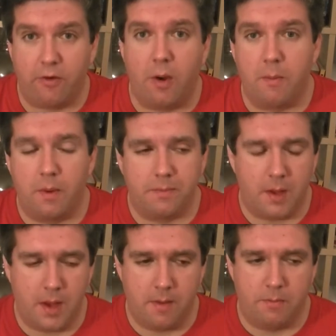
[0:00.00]
from
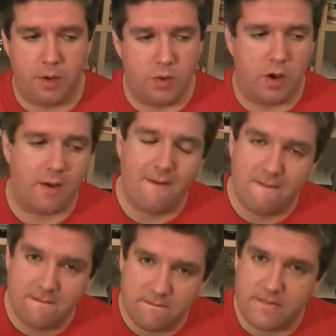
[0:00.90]
um, Brewdog,
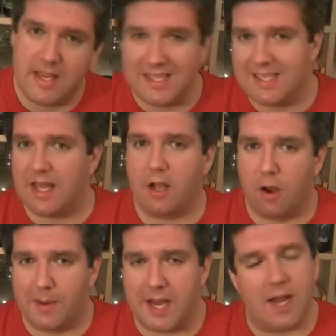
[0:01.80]
you can see that
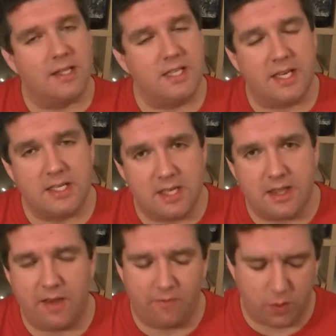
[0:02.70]
commonality, you can see
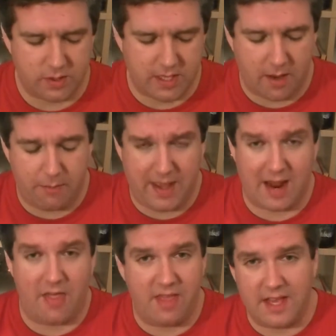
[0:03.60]
the influence it would be
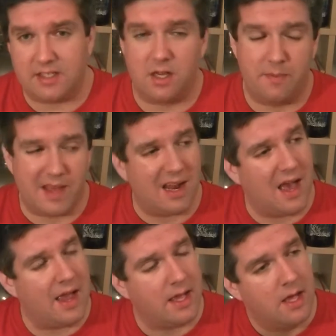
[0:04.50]
like this and it'd be
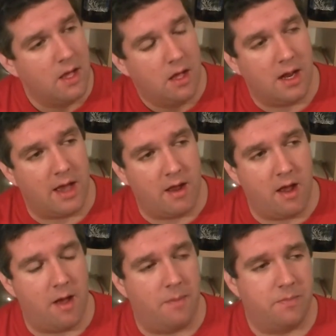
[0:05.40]
like like
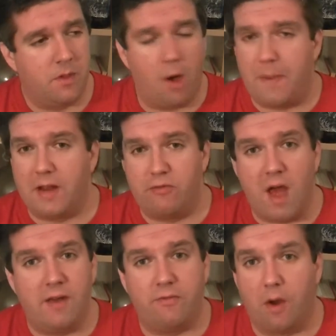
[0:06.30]
um, Hophead
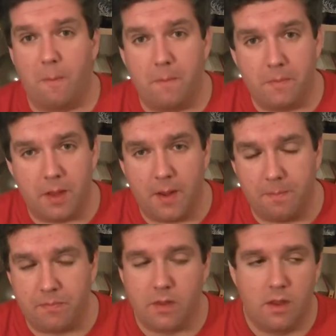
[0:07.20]
Red from,
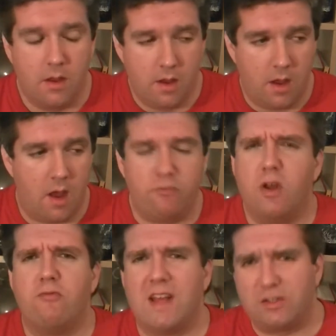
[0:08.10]
um, uh,
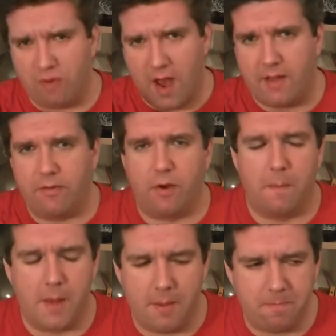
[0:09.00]
no, Red's Rye
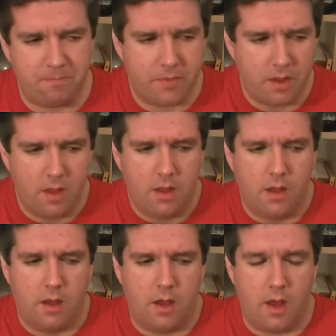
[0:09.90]
from um,
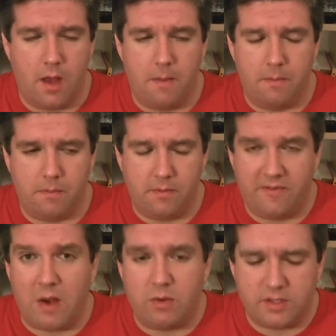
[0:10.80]
um,
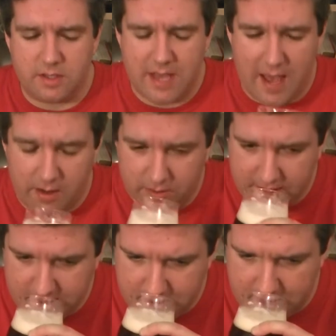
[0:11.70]
Founders has had on
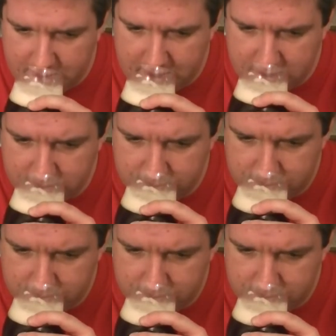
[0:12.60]
these kind of beers.